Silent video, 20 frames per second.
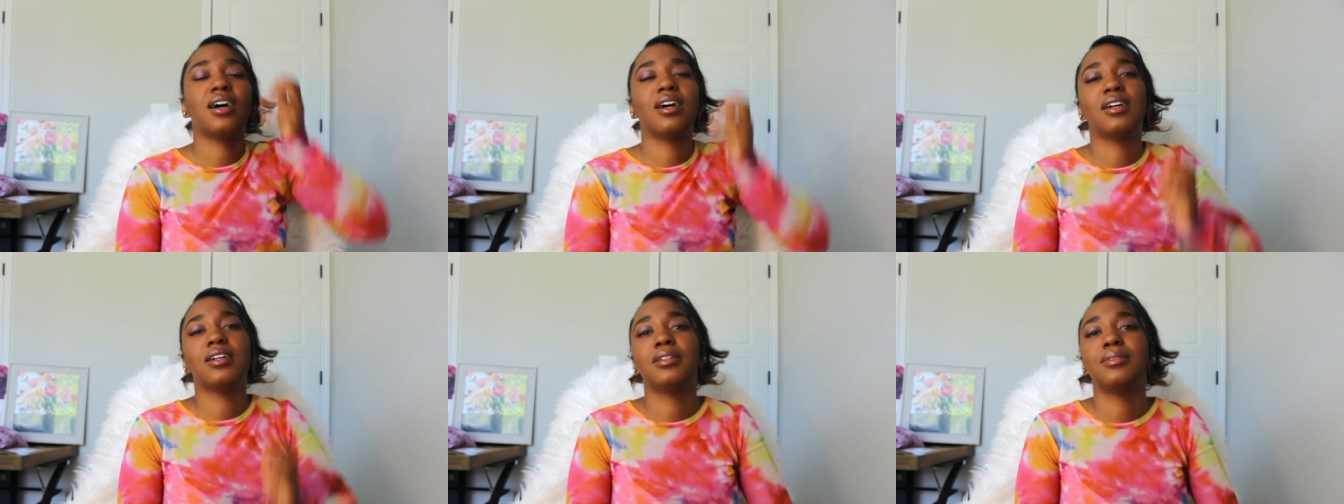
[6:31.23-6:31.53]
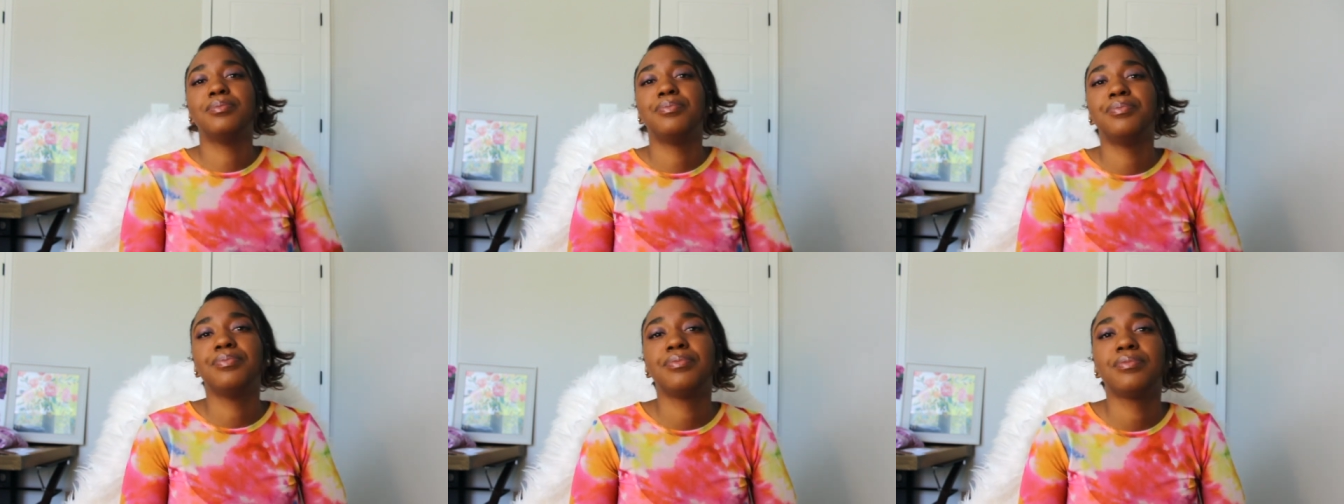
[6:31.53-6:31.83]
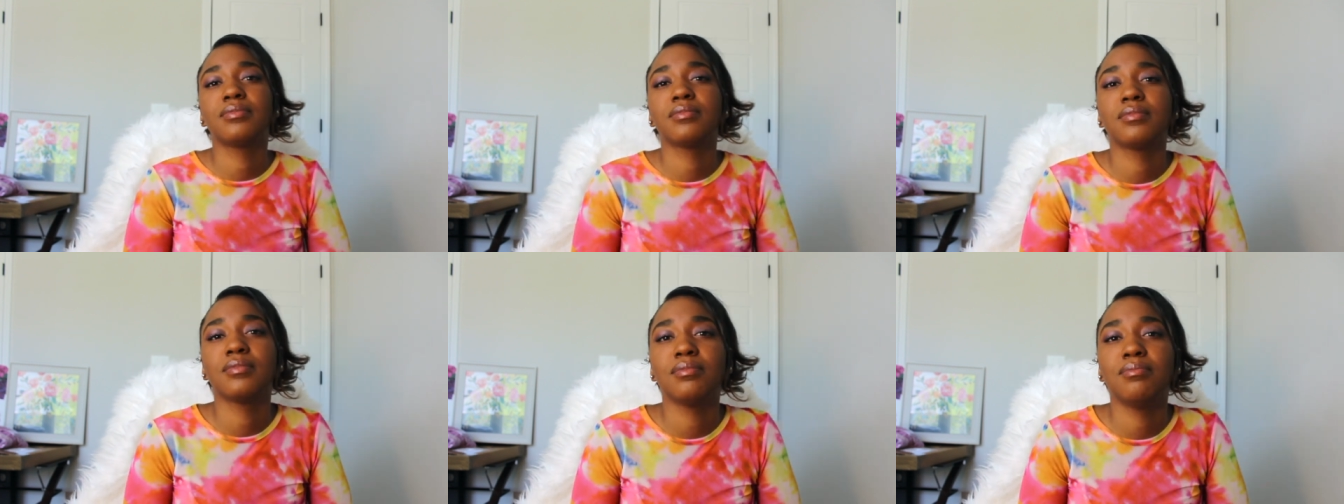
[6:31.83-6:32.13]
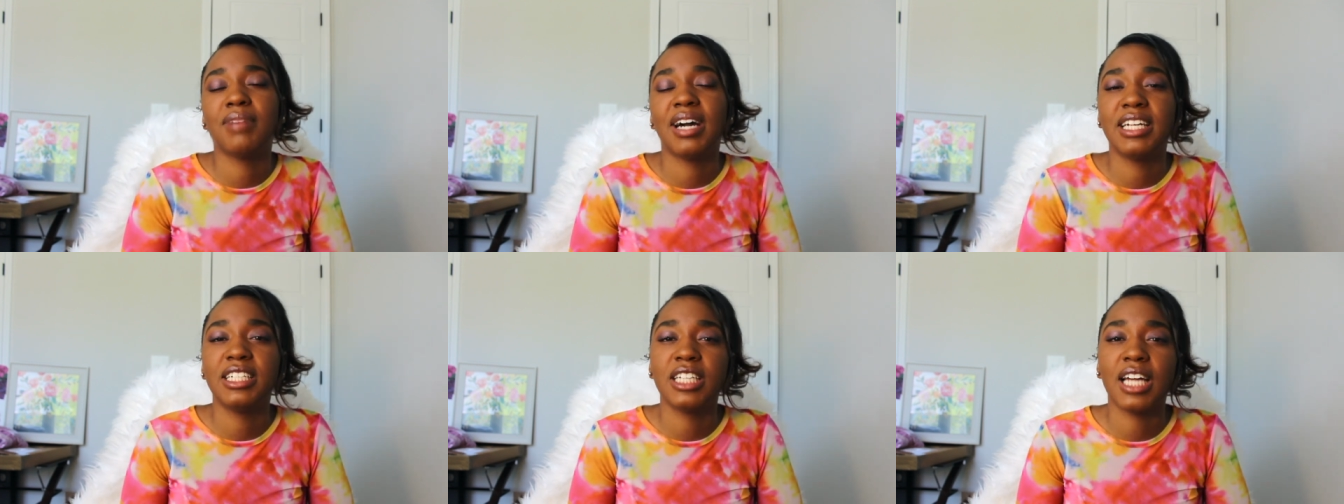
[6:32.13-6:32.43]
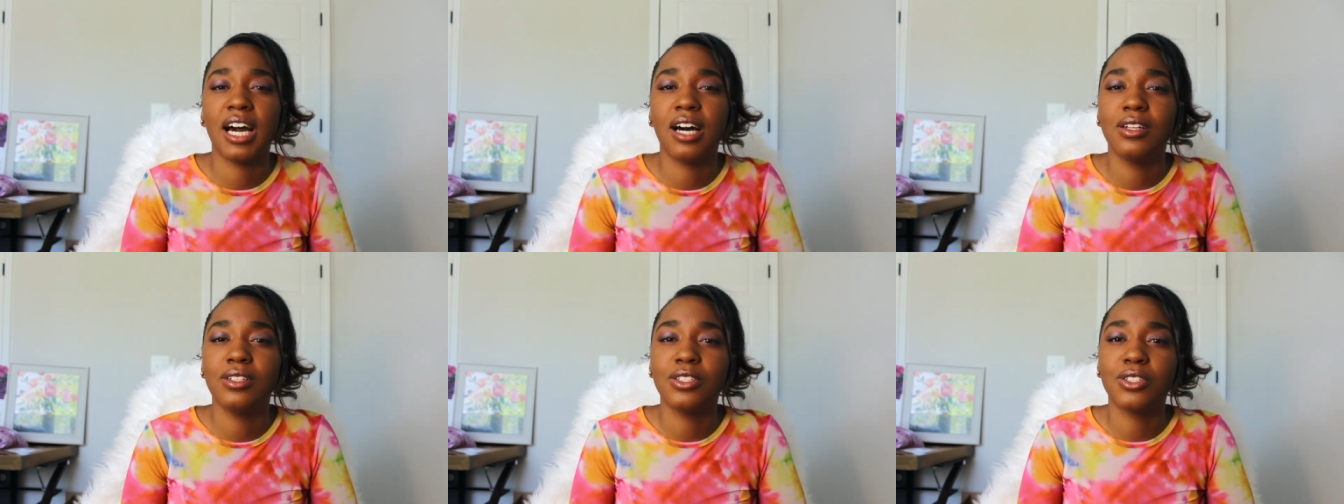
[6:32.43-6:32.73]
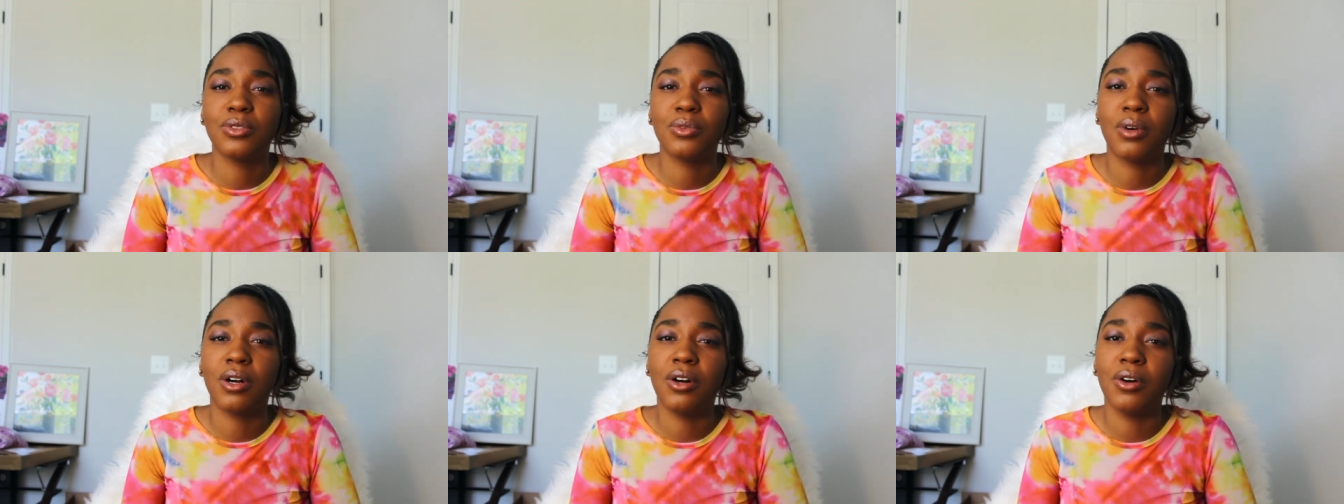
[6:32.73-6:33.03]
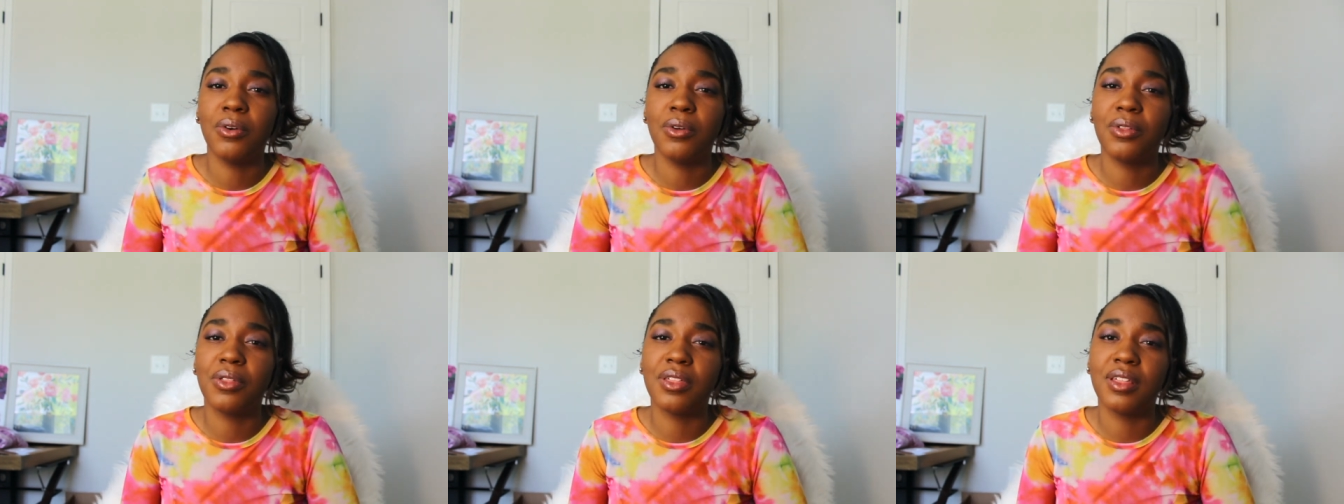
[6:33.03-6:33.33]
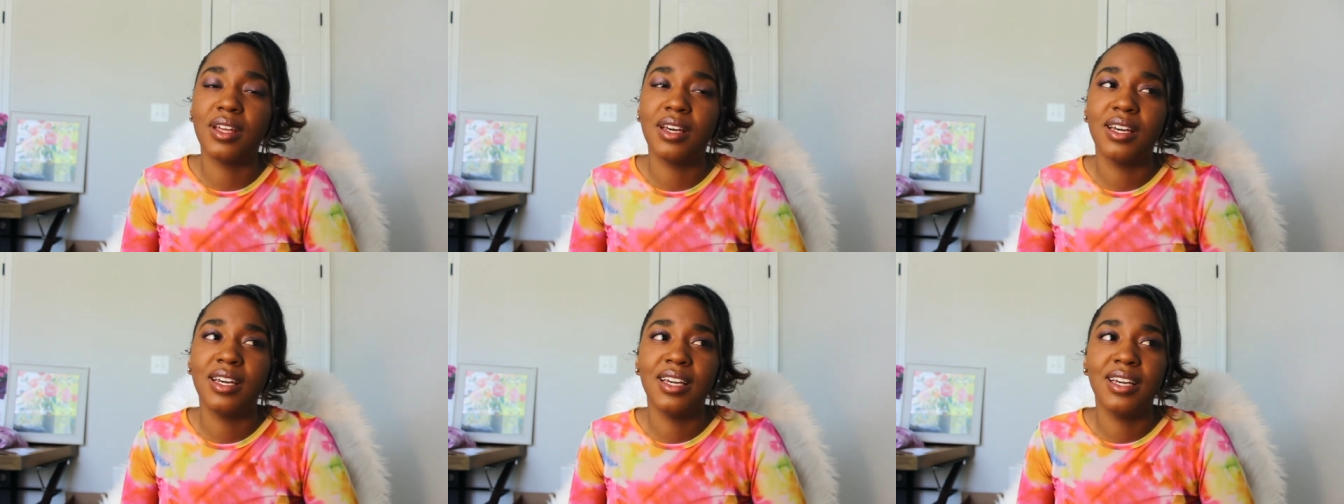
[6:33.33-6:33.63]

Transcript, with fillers: um, my child's growth,